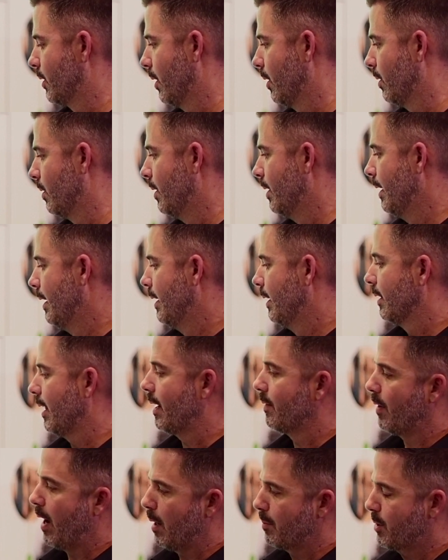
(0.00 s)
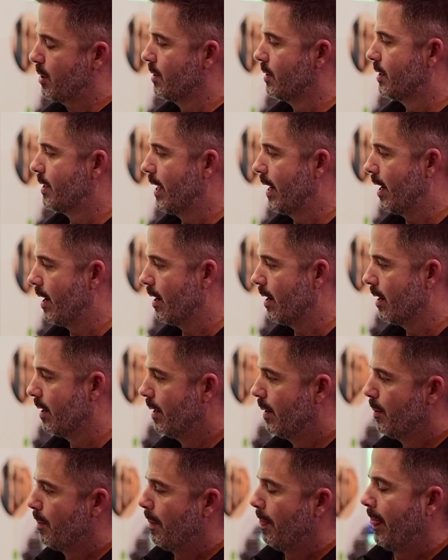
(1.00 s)
So a lot of options there.
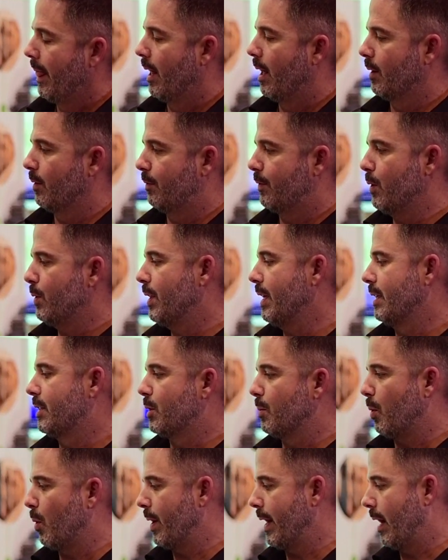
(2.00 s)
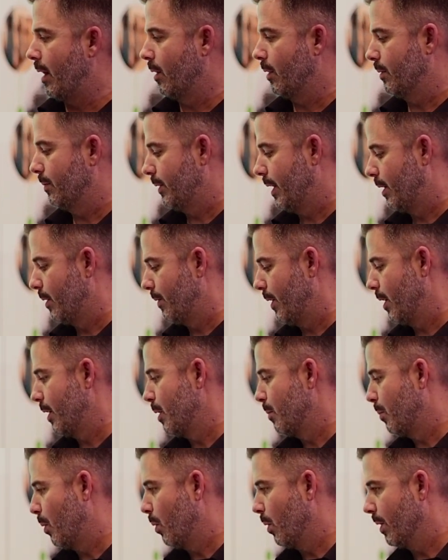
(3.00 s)
A few things to point out that are very
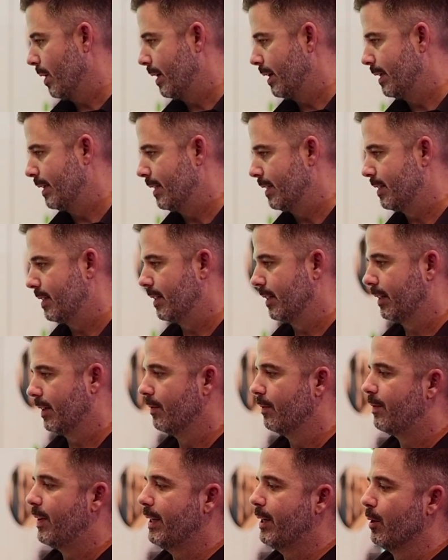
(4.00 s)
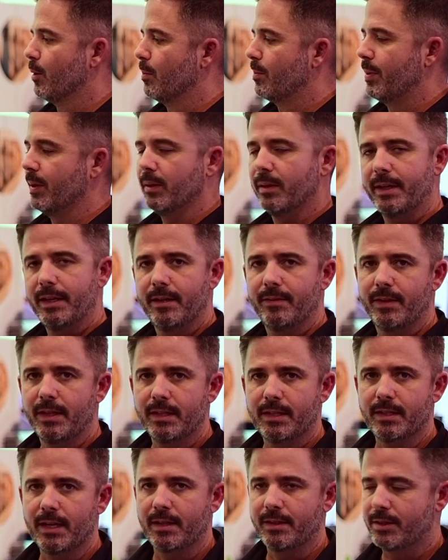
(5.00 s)
important is the configurability of
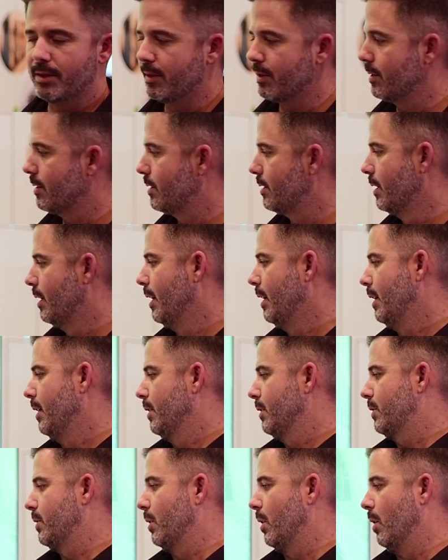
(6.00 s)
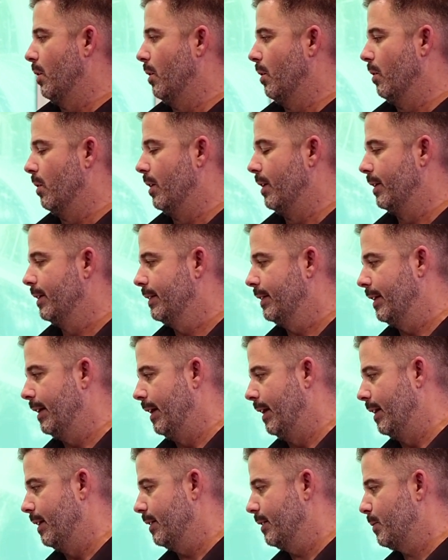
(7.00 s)
these sensors. So
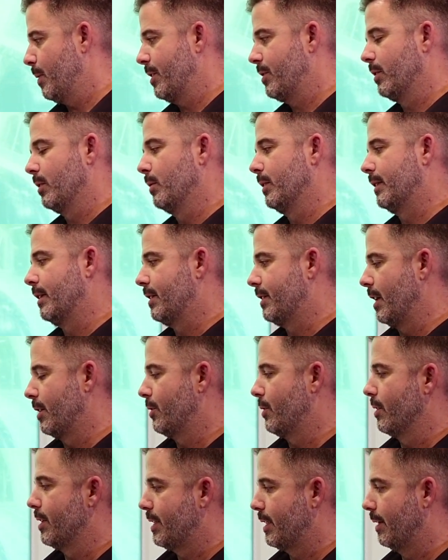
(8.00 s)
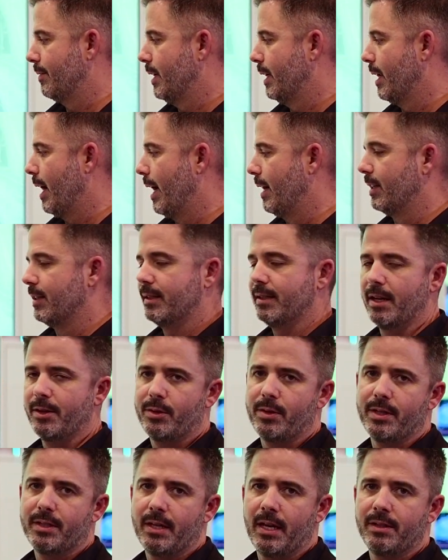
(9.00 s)
especially with the Sentry-79 and
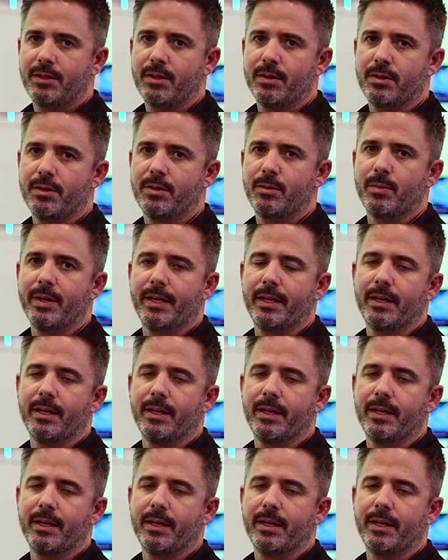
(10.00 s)
Sentry sensors,